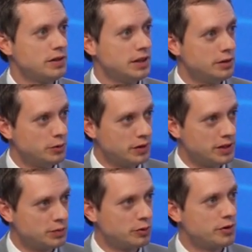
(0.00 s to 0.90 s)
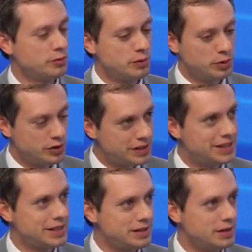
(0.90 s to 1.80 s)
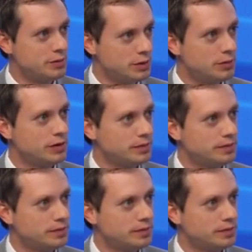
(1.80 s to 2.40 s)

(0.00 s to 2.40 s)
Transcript: and, and to really explore those with persistent symptoms.